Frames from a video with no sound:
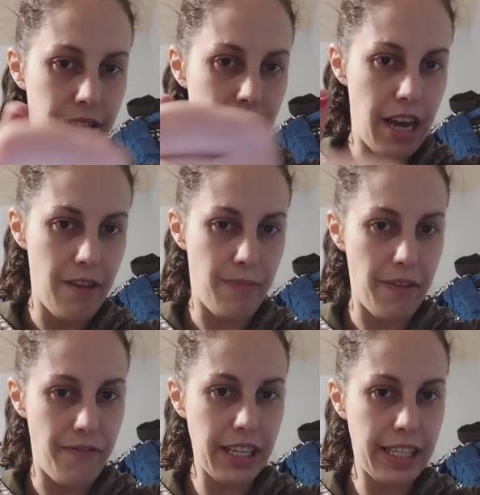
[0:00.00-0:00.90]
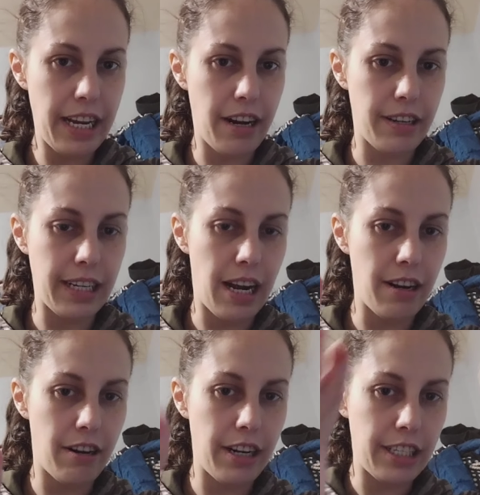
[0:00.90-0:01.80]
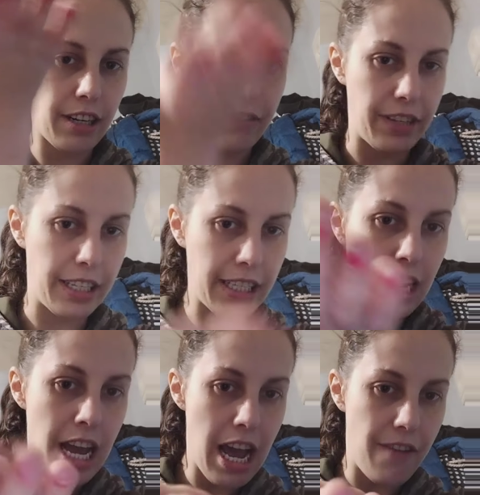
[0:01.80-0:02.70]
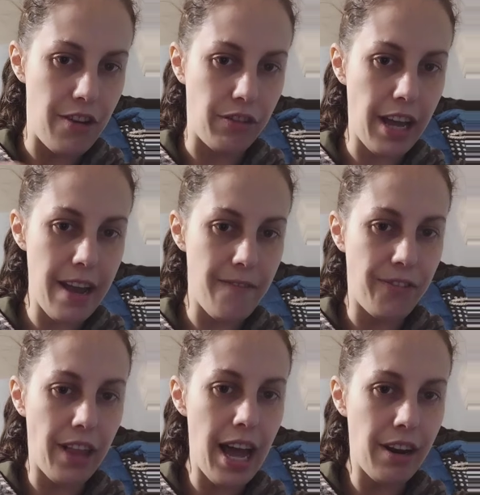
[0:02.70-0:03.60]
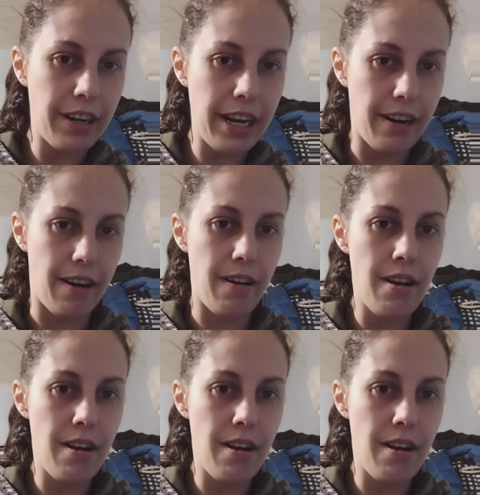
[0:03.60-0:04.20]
if my fist here is the concrete surface, if you lay it flat on here